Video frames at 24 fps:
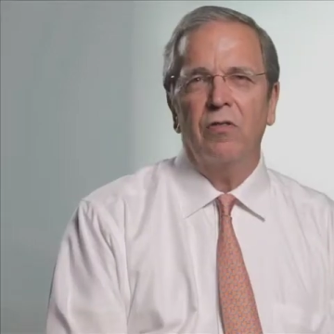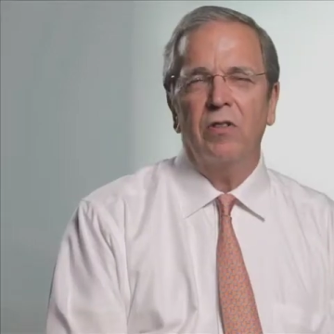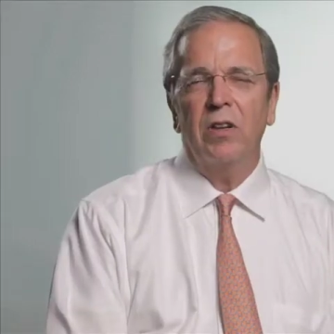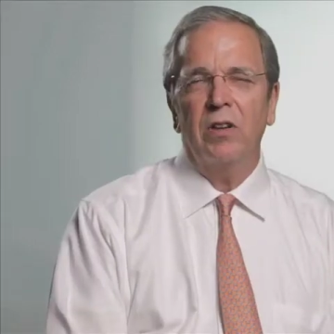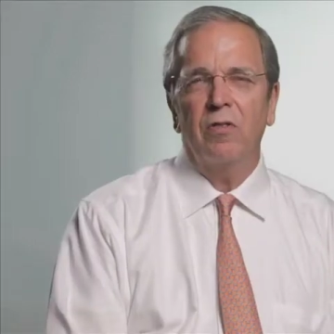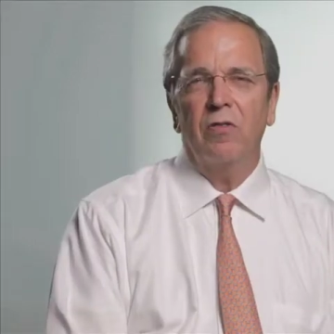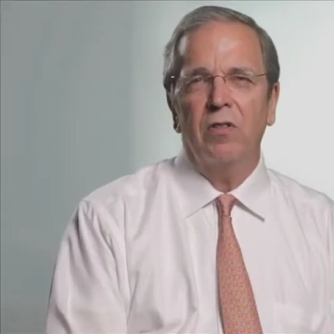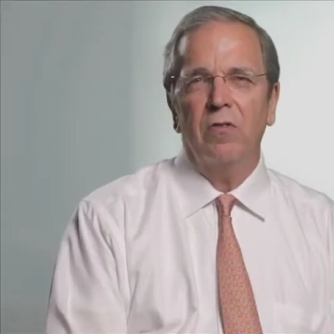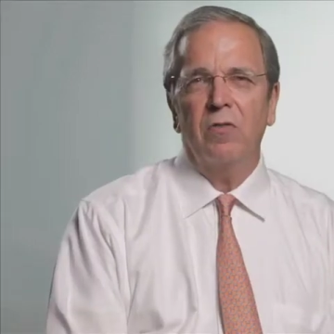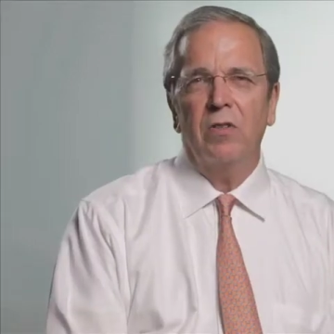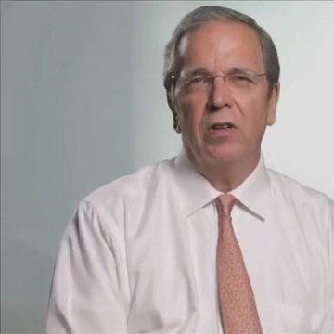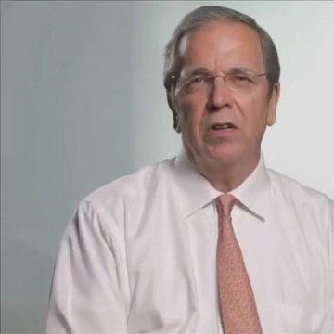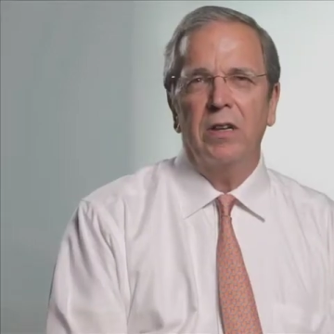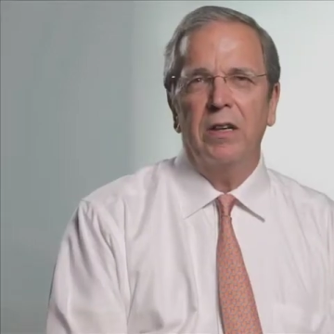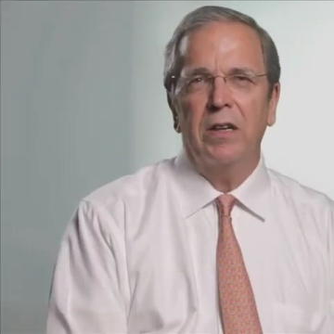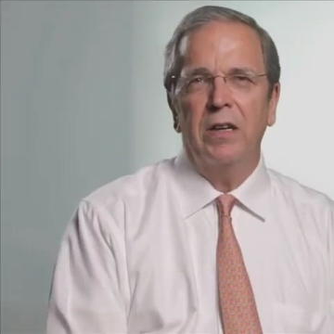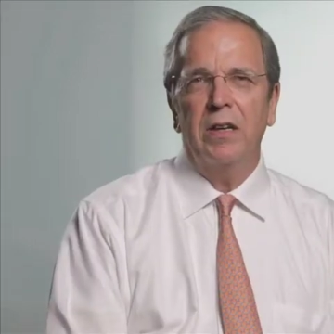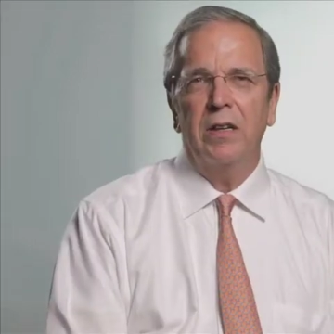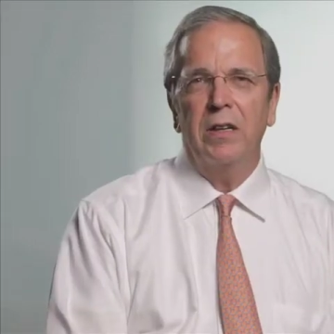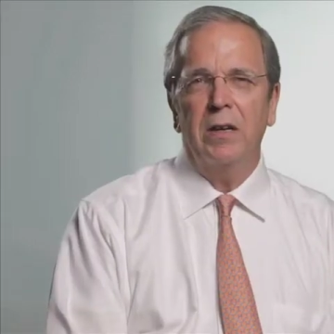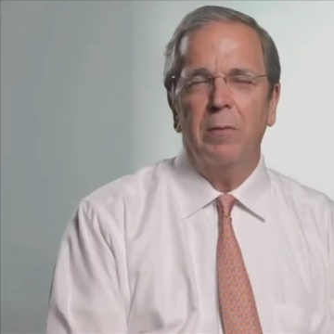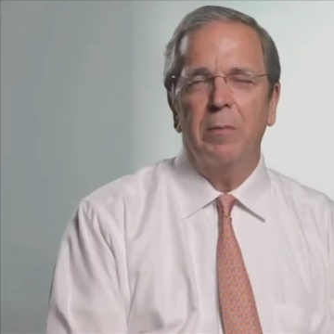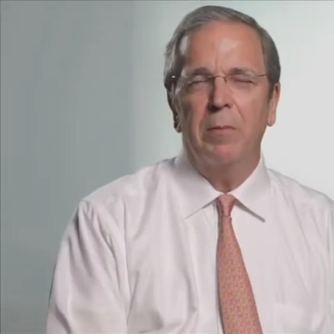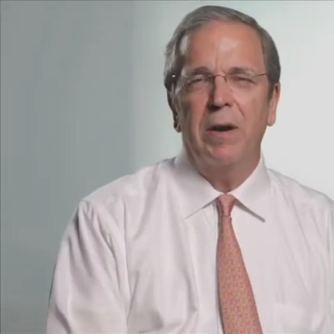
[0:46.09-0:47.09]

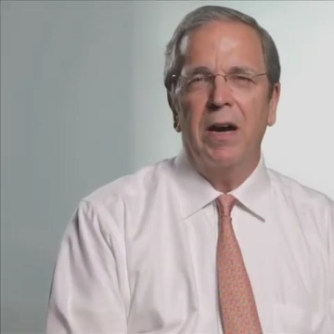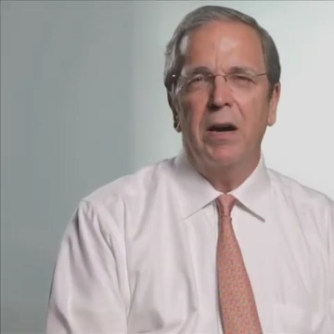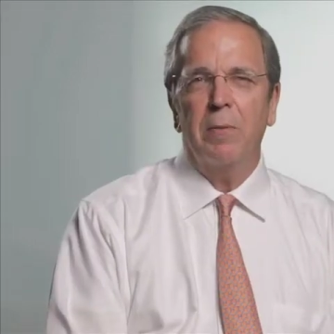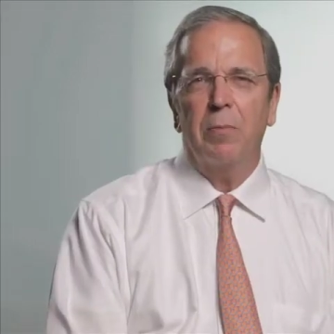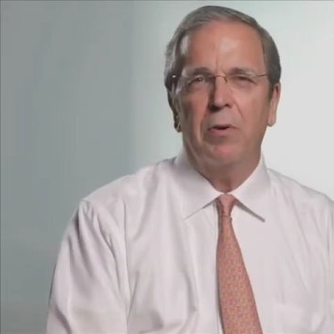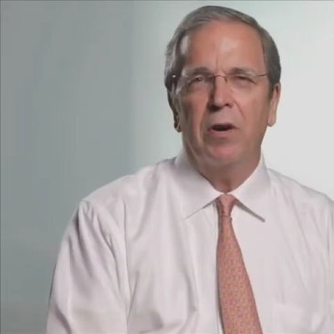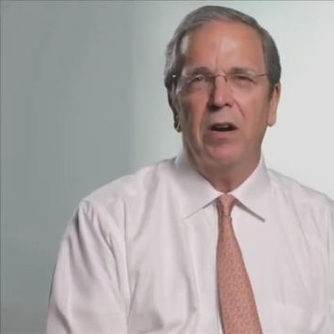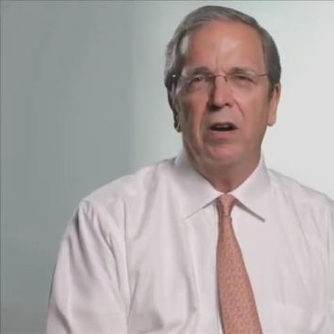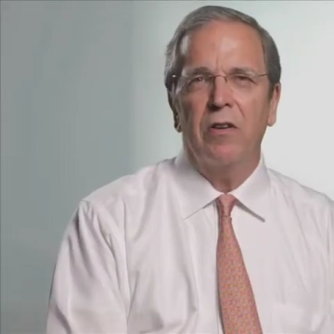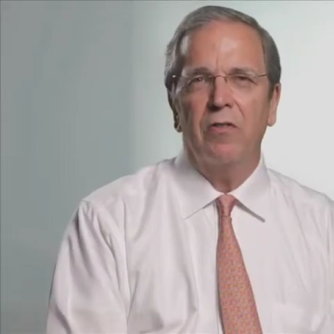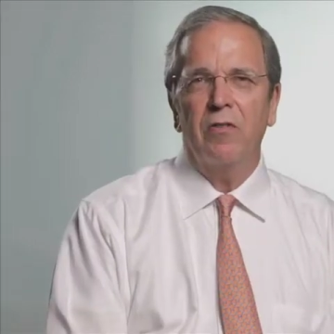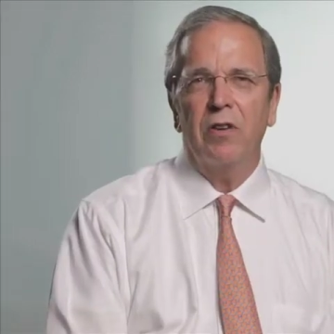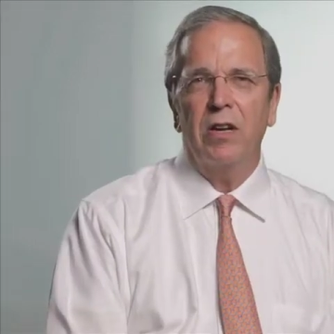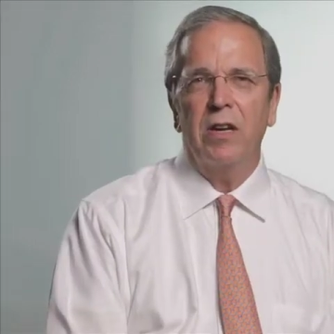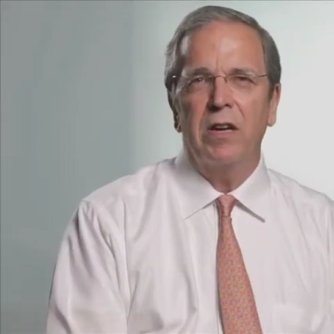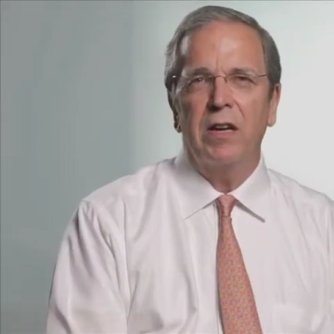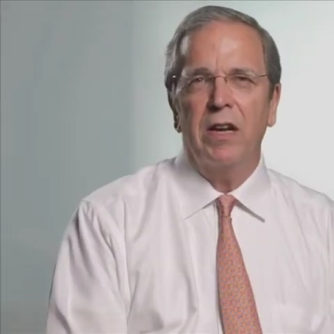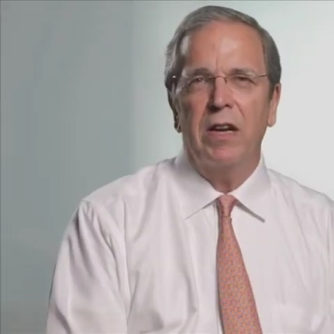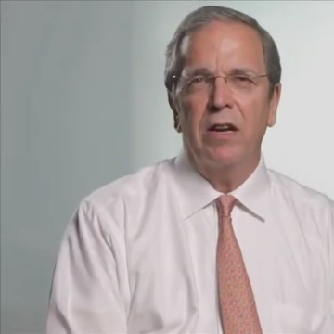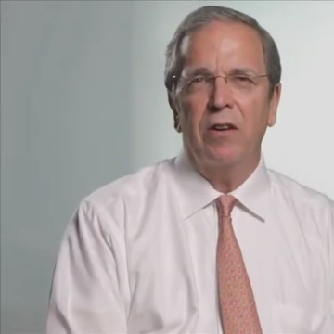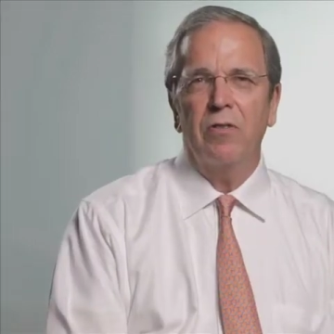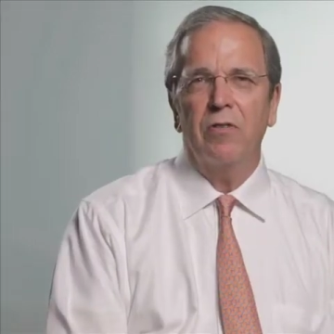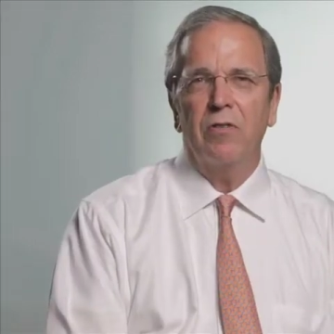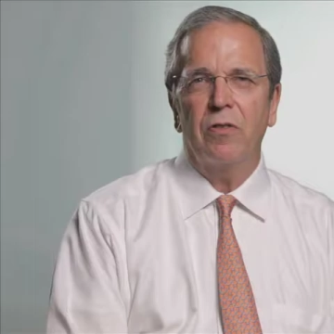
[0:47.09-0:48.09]
extensively about prostate
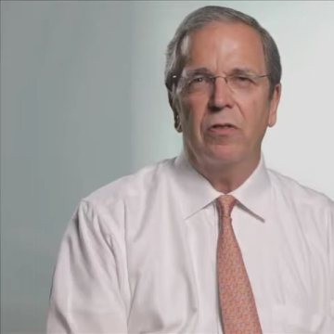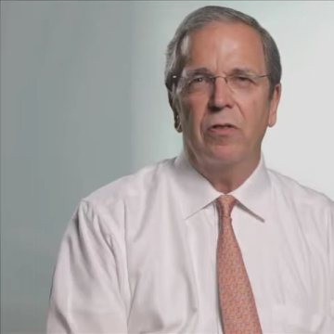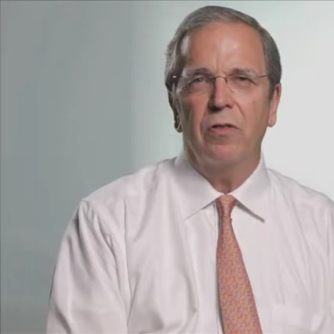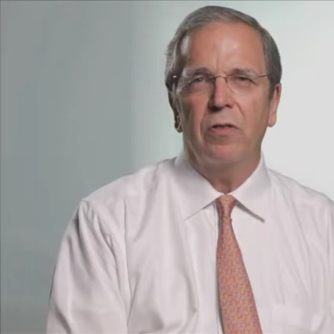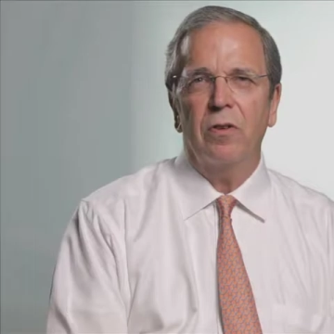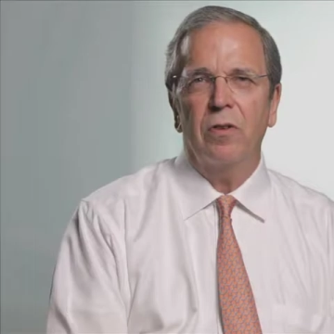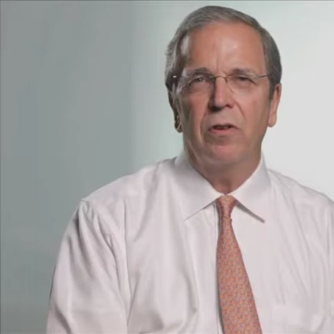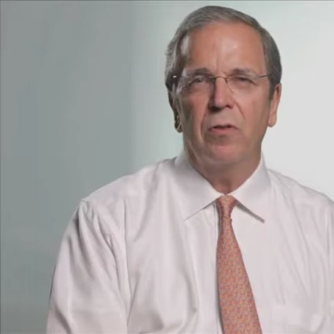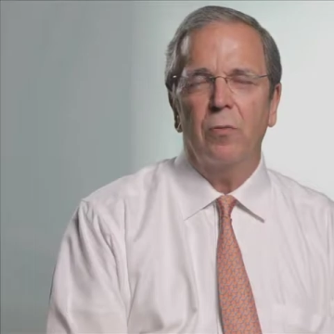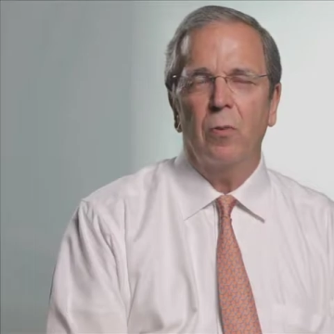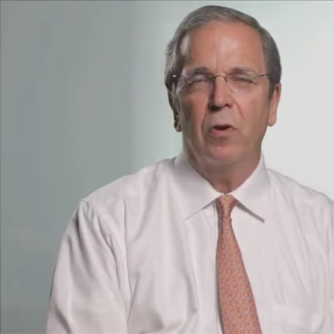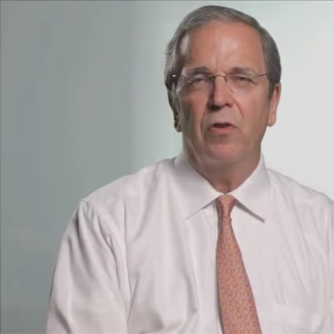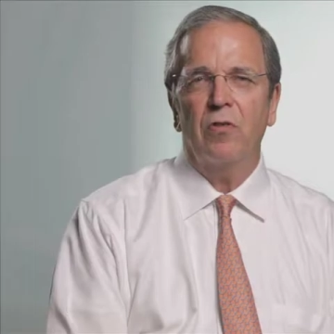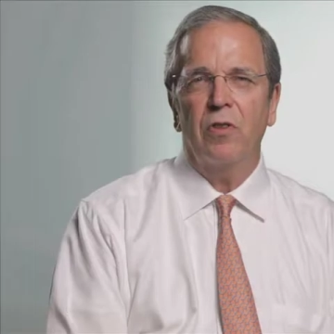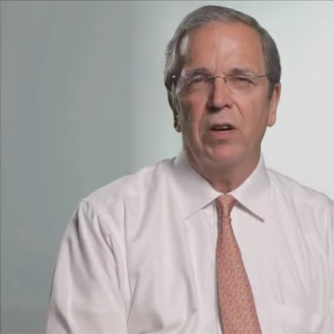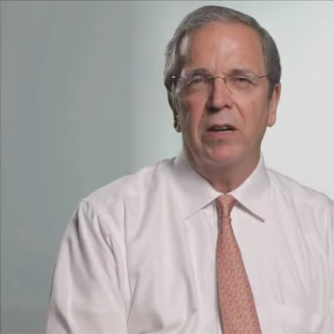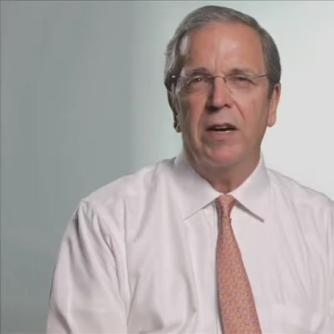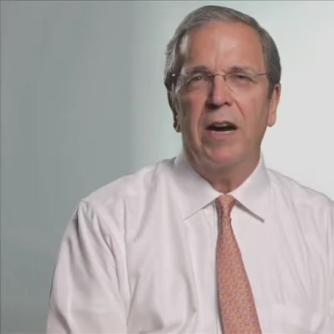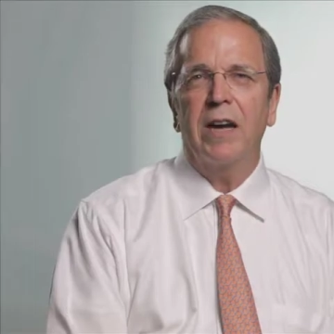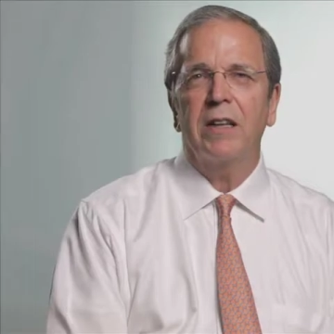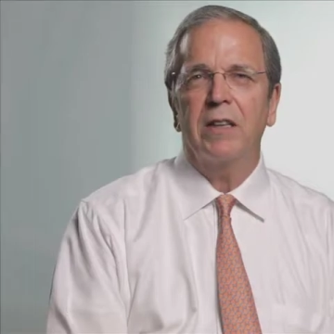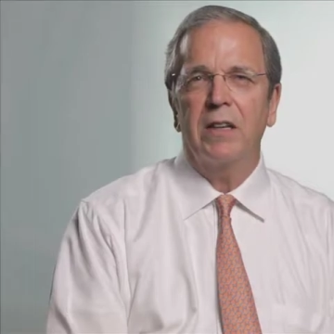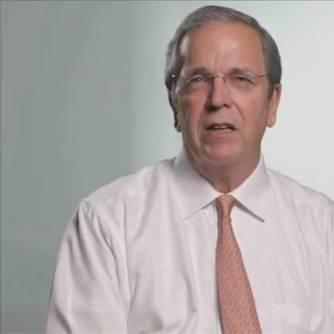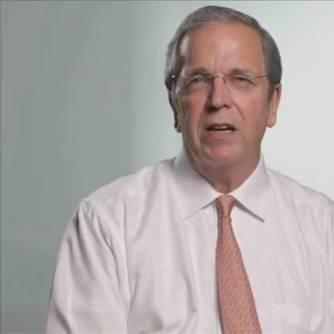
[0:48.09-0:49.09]
cancer once
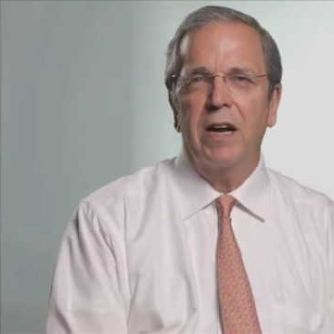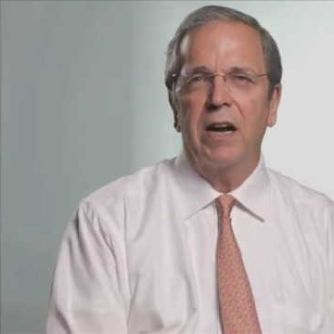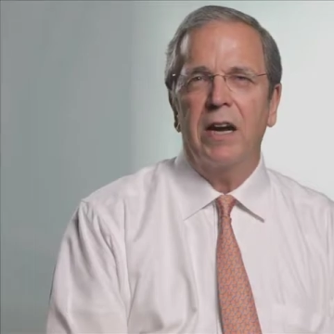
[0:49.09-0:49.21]
I got the